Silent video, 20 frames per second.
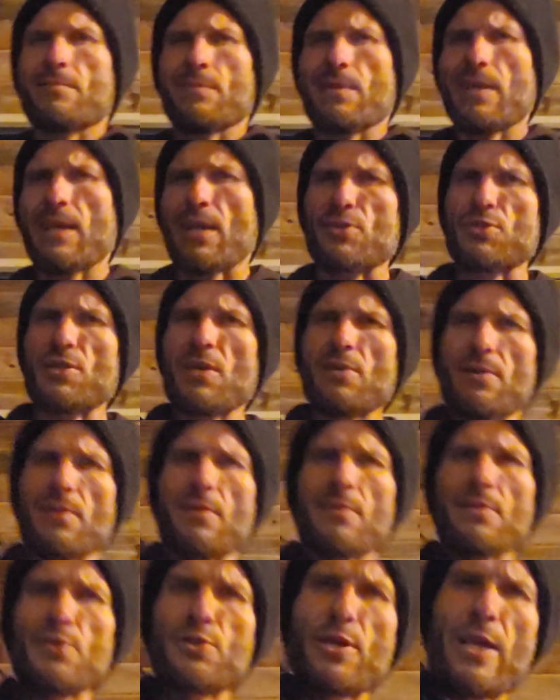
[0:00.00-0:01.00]
I think I shared it
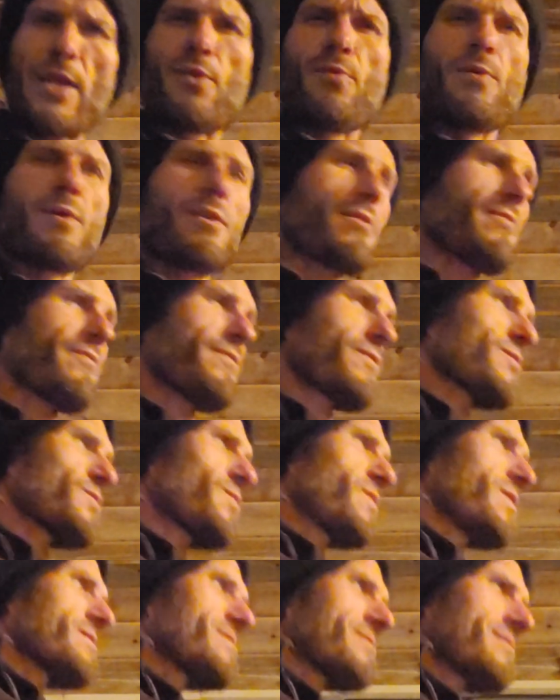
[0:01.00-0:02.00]
on the channel, one of the
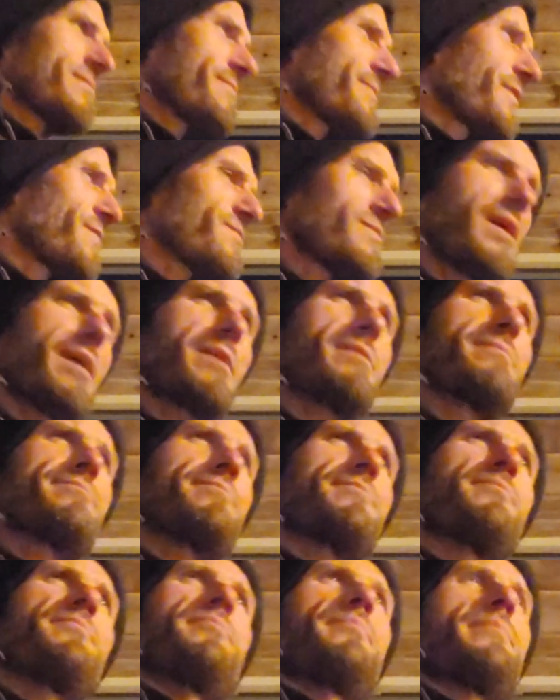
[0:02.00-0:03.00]
first ones. If not,
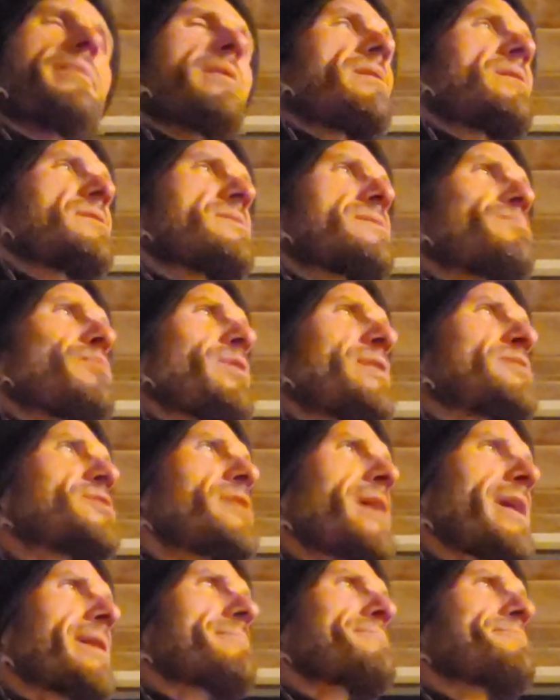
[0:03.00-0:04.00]
I should probably
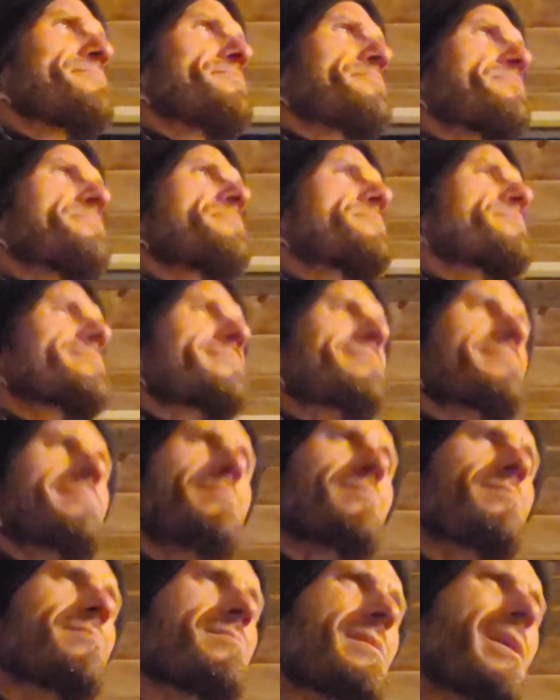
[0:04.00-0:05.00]
check.
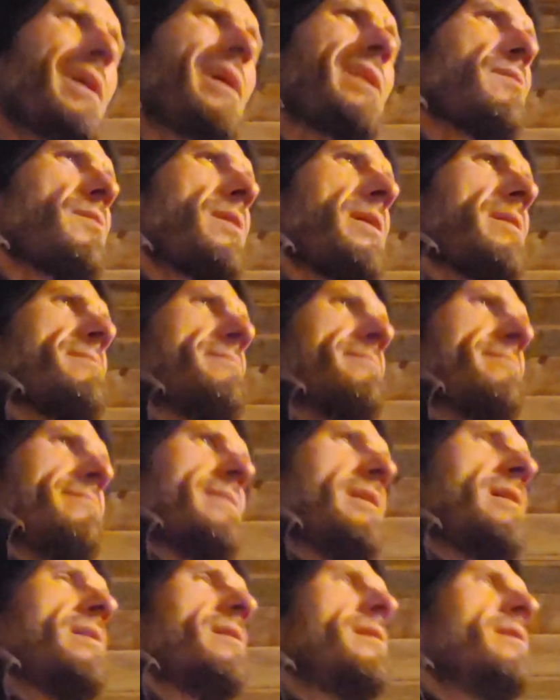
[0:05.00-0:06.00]
Anyway.
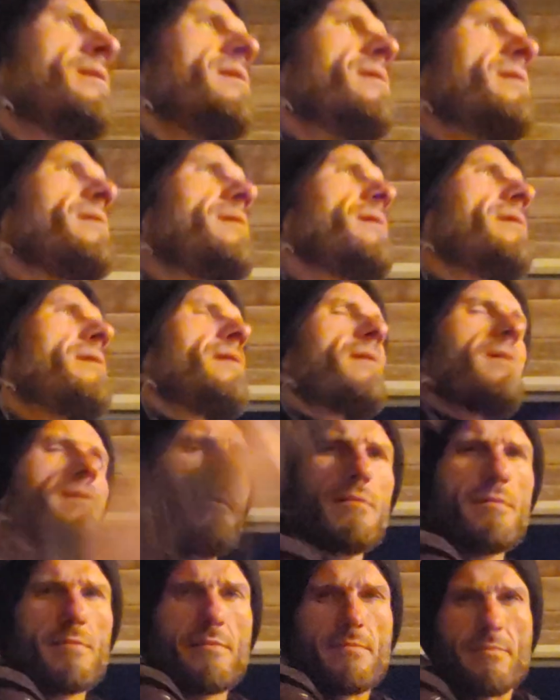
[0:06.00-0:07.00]

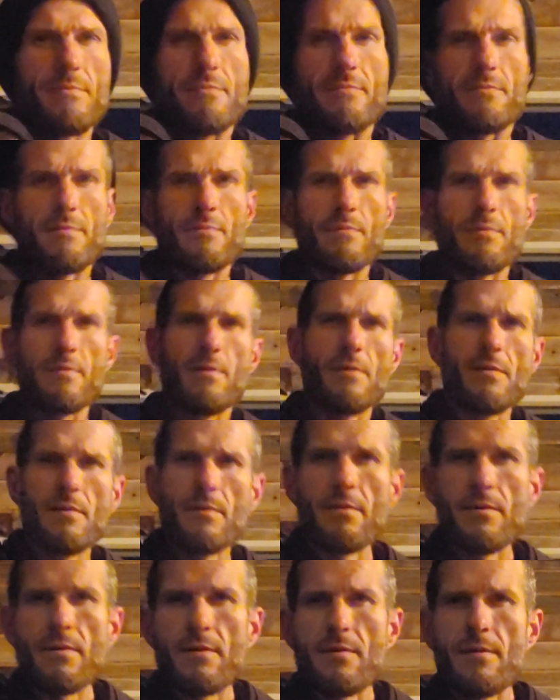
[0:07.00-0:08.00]

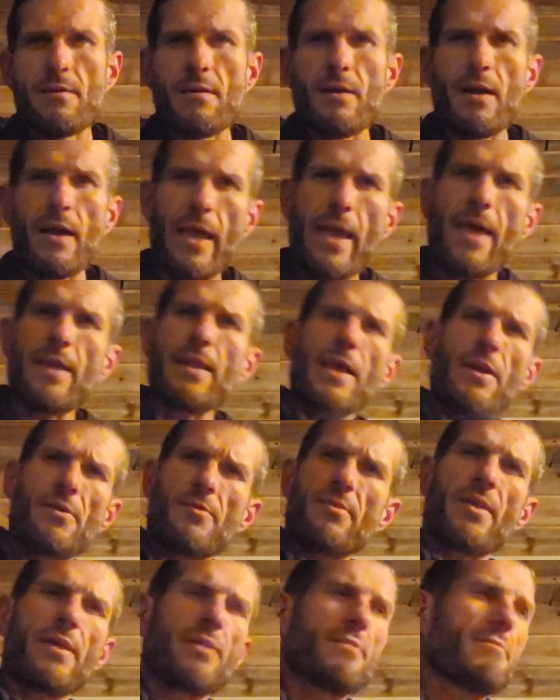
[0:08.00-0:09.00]
I had
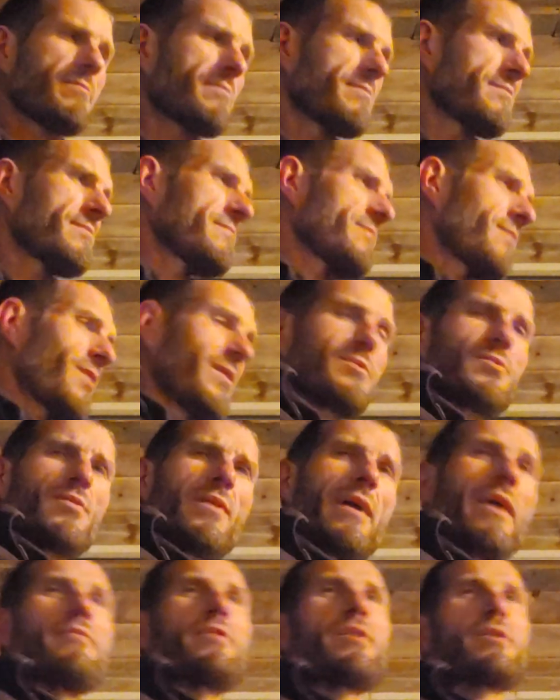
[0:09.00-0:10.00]
hair then. Well, I still
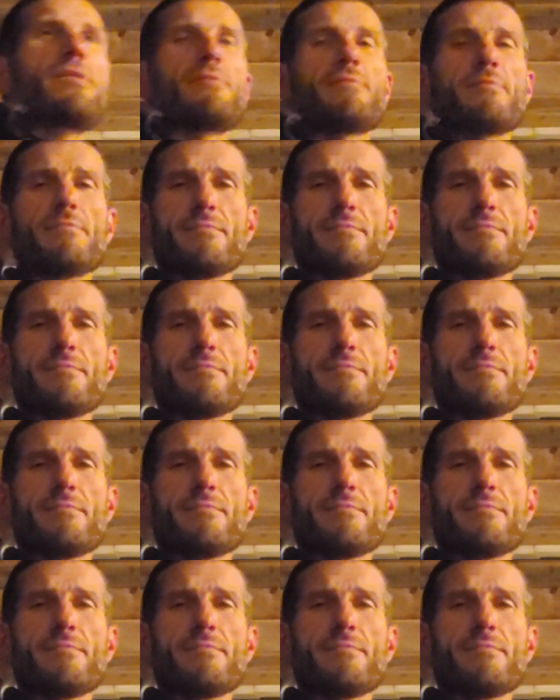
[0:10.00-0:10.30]
have hair.